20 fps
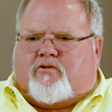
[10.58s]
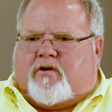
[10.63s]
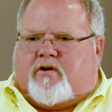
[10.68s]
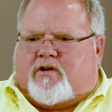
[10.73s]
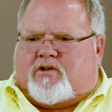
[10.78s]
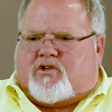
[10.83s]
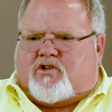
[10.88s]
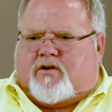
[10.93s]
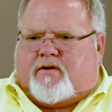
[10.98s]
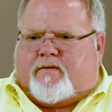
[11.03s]

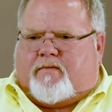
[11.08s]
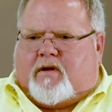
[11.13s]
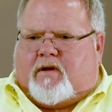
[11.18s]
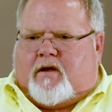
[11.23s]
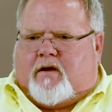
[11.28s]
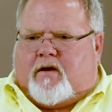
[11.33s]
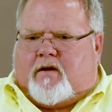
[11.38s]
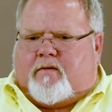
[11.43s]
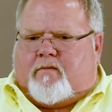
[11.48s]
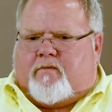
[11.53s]
tradition
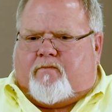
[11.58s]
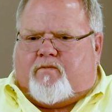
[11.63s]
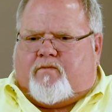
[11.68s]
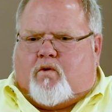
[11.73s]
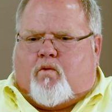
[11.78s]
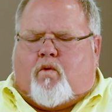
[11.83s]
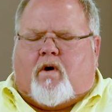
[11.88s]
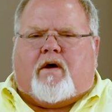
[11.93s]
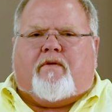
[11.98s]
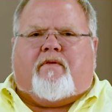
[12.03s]
and
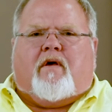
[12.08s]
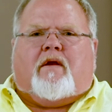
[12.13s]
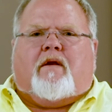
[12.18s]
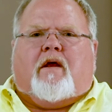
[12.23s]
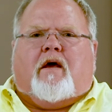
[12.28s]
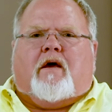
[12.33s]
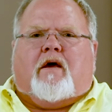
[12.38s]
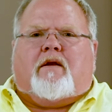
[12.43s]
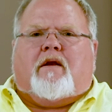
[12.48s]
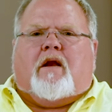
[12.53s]
the way that
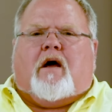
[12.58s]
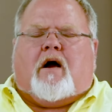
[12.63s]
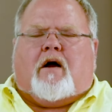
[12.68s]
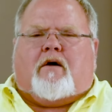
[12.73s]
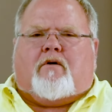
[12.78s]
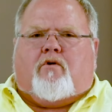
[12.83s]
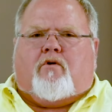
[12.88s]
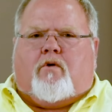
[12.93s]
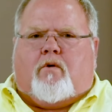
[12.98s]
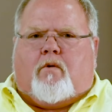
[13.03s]
Ed and I
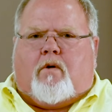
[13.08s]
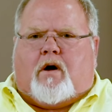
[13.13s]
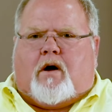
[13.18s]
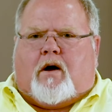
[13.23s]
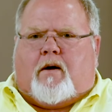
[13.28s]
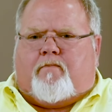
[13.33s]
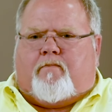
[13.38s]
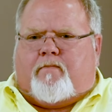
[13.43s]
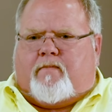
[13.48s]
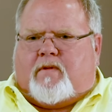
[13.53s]
grew
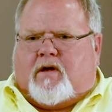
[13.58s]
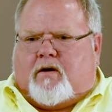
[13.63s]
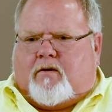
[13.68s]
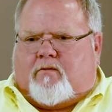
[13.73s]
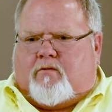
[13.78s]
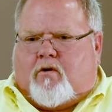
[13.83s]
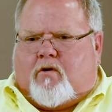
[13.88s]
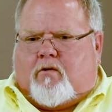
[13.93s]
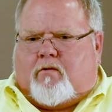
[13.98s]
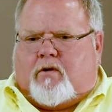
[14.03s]
up, uh,
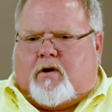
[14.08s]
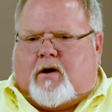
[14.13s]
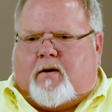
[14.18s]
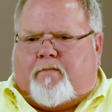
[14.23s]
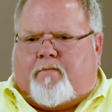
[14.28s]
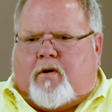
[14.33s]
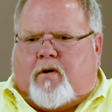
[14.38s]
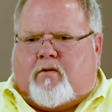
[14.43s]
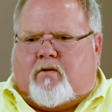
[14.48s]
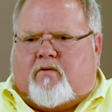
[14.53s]
growing
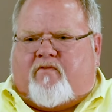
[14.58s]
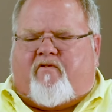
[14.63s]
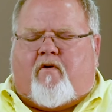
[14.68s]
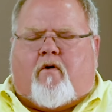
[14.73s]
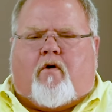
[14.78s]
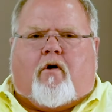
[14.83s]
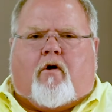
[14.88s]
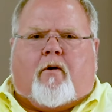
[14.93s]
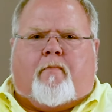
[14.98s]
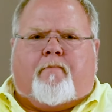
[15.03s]
up on the
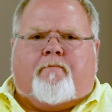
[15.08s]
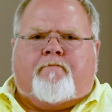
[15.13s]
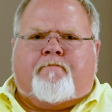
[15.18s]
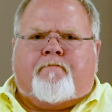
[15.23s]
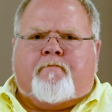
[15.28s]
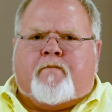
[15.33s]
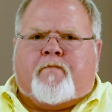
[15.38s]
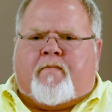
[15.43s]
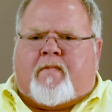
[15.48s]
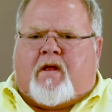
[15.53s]
farm
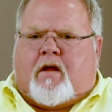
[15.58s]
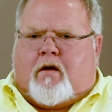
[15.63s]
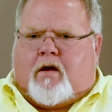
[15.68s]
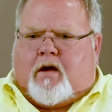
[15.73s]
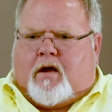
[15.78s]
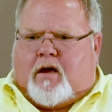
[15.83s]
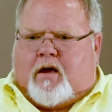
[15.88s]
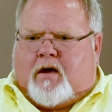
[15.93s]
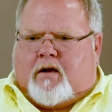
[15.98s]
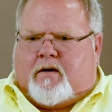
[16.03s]

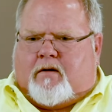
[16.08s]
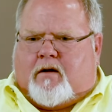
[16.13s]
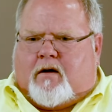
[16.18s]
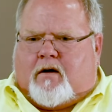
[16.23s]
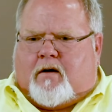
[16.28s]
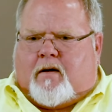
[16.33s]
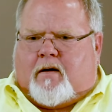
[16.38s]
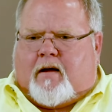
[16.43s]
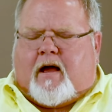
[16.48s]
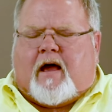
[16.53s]
and
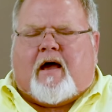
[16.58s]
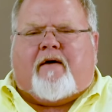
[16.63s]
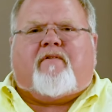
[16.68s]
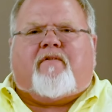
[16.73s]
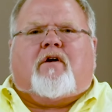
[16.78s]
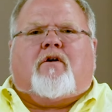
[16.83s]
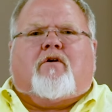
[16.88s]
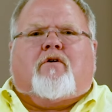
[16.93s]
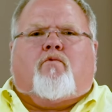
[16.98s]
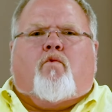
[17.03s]
uh,
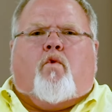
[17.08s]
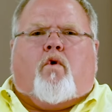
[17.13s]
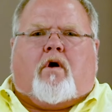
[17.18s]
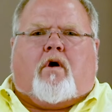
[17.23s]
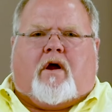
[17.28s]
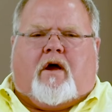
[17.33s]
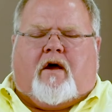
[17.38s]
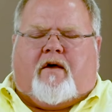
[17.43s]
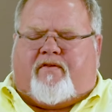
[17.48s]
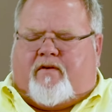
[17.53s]
having good
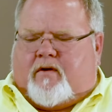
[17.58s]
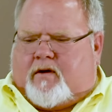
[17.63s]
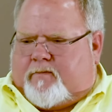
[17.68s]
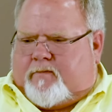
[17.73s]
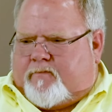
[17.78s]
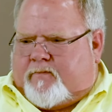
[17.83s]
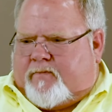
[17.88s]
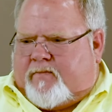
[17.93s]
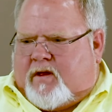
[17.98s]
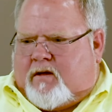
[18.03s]
work ethic.
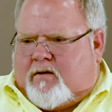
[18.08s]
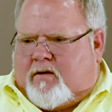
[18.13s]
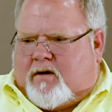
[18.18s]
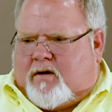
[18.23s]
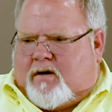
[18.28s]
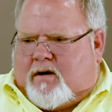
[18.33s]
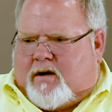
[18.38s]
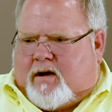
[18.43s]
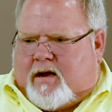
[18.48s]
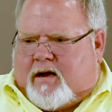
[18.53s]

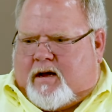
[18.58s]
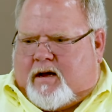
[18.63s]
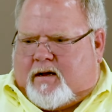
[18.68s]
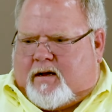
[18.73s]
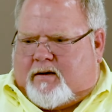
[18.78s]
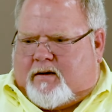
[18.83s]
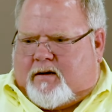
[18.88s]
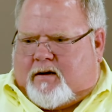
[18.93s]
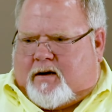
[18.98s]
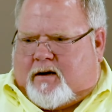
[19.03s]

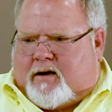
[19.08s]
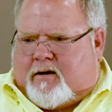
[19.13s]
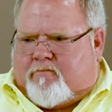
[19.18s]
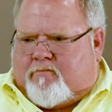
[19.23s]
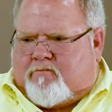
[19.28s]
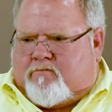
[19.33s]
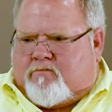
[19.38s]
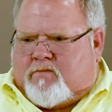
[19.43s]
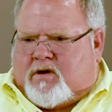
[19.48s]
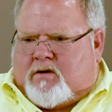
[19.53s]
And uh,
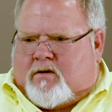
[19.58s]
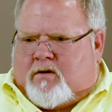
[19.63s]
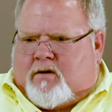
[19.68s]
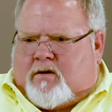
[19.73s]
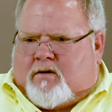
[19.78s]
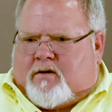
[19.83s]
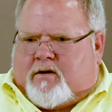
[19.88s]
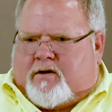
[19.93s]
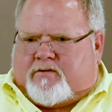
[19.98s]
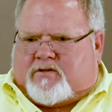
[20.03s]

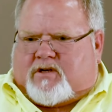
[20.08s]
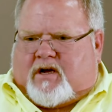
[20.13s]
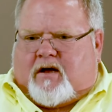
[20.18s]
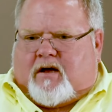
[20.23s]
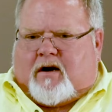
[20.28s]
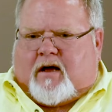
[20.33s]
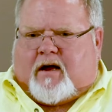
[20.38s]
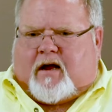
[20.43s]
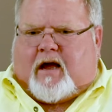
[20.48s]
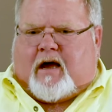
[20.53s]
it was
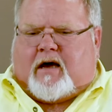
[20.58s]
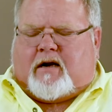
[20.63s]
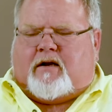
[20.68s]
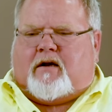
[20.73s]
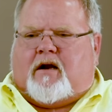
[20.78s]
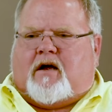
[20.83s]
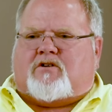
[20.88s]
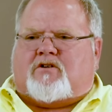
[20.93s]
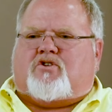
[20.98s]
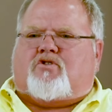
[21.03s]
kind of like, how
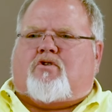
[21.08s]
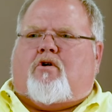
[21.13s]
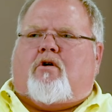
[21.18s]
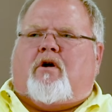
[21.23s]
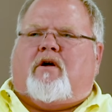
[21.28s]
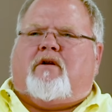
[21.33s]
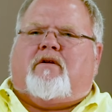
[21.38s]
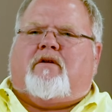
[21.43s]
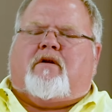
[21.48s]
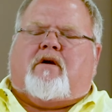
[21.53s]
did I
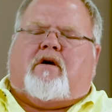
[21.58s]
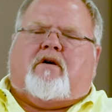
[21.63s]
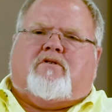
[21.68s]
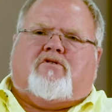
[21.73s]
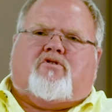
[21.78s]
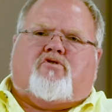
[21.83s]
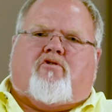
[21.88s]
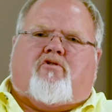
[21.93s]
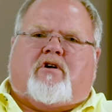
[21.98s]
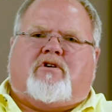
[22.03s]
start into the
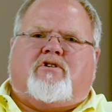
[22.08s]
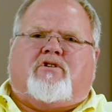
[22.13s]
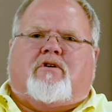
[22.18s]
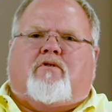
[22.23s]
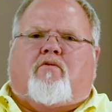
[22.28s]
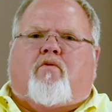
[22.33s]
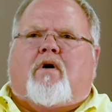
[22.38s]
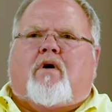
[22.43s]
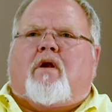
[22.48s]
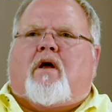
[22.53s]

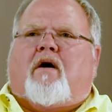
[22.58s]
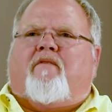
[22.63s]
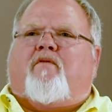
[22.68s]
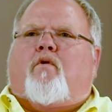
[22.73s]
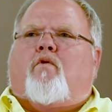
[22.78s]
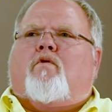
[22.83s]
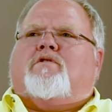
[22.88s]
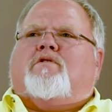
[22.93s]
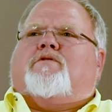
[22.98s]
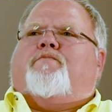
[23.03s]
construction? Well, I've
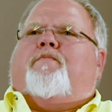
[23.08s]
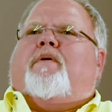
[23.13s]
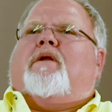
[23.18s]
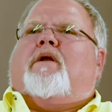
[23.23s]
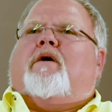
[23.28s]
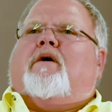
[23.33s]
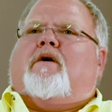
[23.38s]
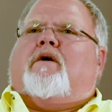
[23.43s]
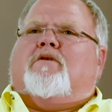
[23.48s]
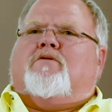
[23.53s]
always been
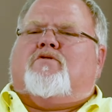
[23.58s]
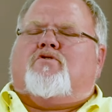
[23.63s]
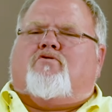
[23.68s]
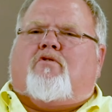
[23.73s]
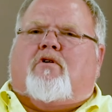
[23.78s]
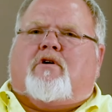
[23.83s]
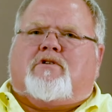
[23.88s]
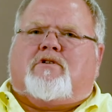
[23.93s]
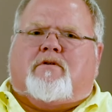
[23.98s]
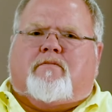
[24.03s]
in
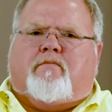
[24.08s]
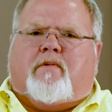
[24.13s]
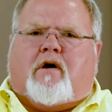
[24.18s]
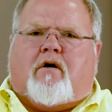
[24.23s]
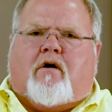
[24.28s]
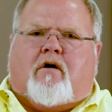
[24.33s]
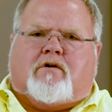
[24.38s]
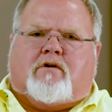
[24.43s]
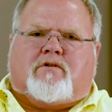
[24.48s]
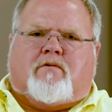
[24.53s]
construction
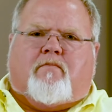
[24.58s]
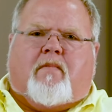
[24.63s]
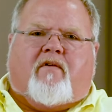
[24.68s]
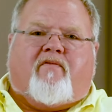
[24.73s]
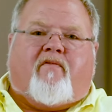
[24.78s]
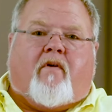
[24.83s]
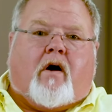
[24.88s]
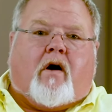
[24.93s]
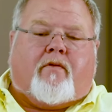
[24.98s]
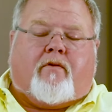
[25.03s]
because my
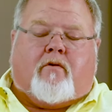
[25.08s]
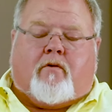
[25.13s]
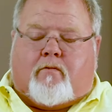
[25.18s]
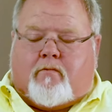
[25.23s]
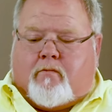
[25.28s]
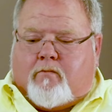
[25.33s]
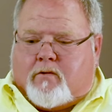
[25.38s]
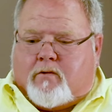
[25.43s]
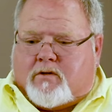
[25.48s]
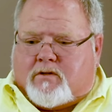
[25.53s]
father
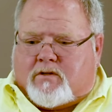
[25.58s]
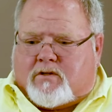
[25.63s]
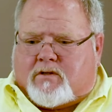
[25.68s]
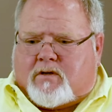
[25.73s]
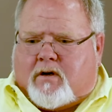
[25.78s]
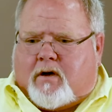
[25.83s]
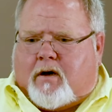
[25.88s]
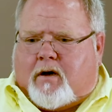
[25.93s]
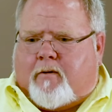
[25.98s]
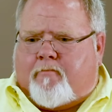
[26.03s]
was,
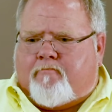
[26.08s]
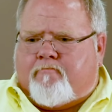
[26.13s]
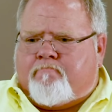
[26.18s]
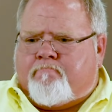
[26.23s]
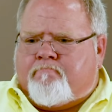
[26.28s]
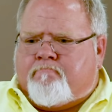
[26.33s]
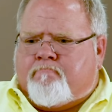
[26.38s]
uh,